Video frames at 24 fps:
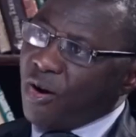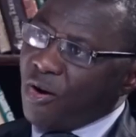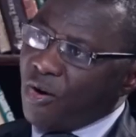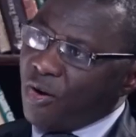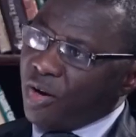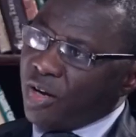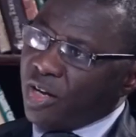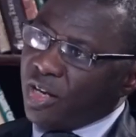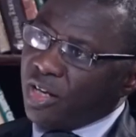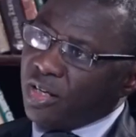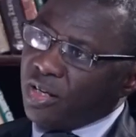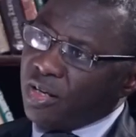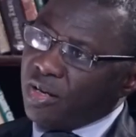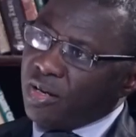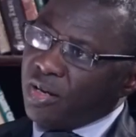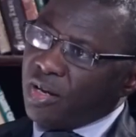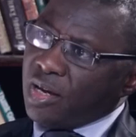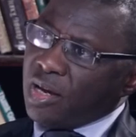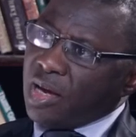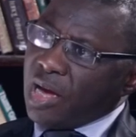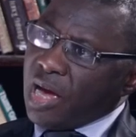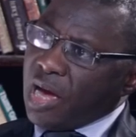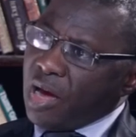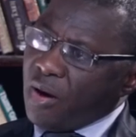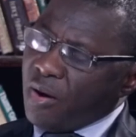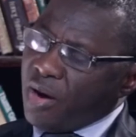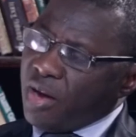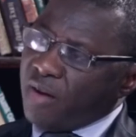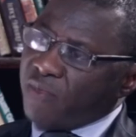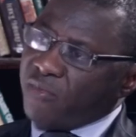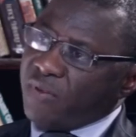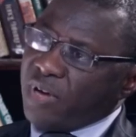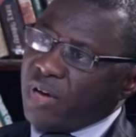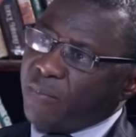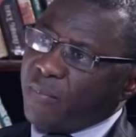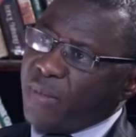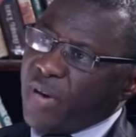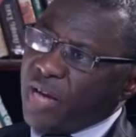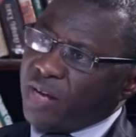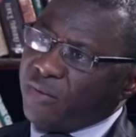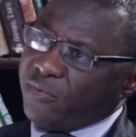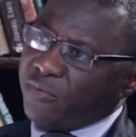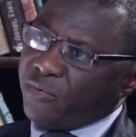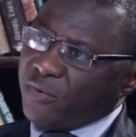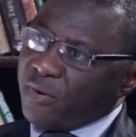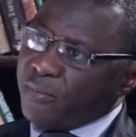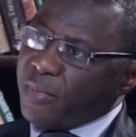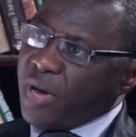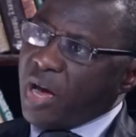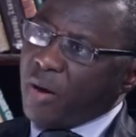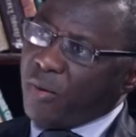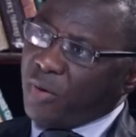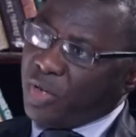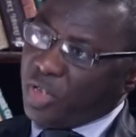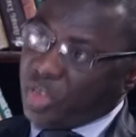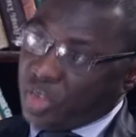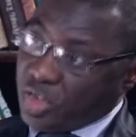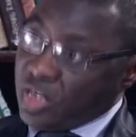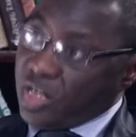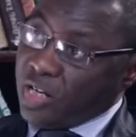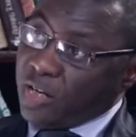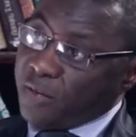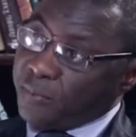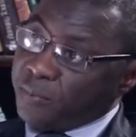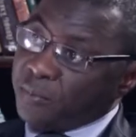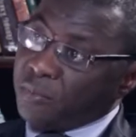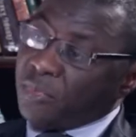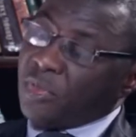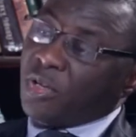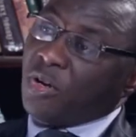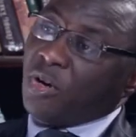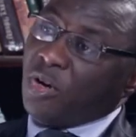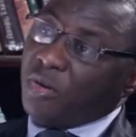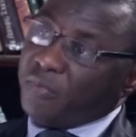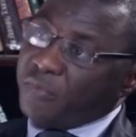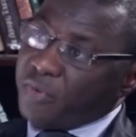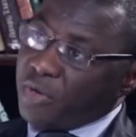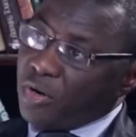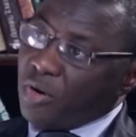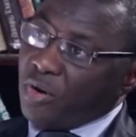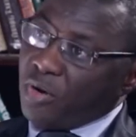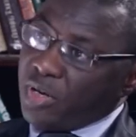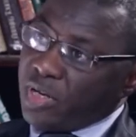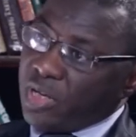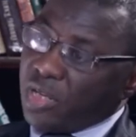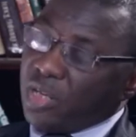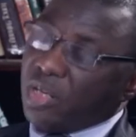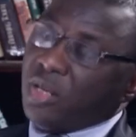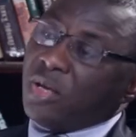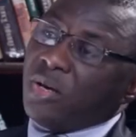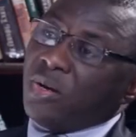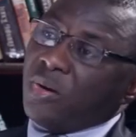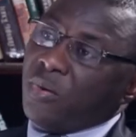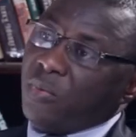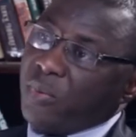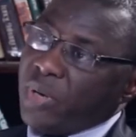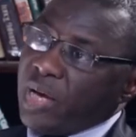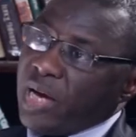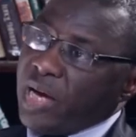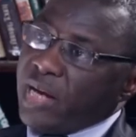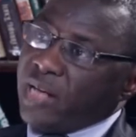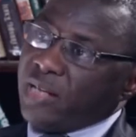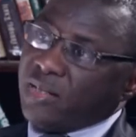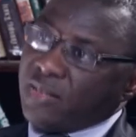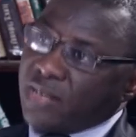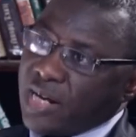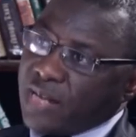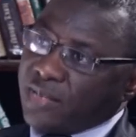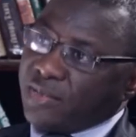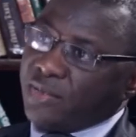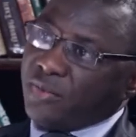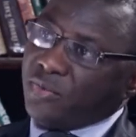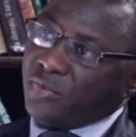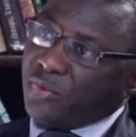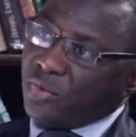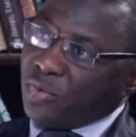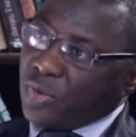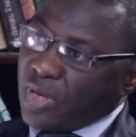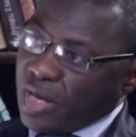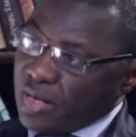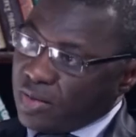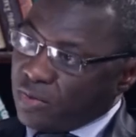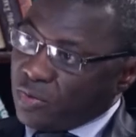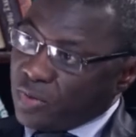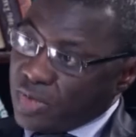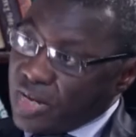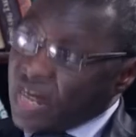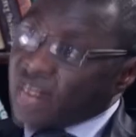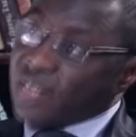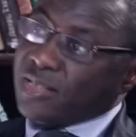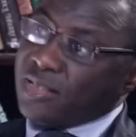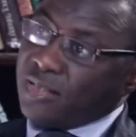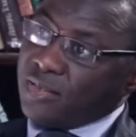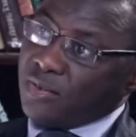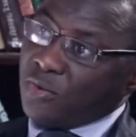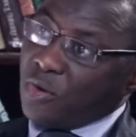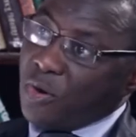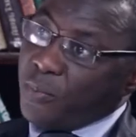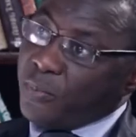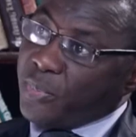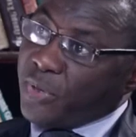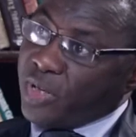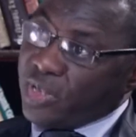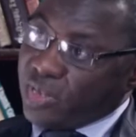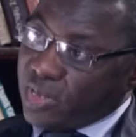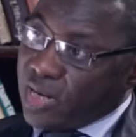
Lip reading: oil. However, apart from our share of the oil, we are entitled to taxes, corporate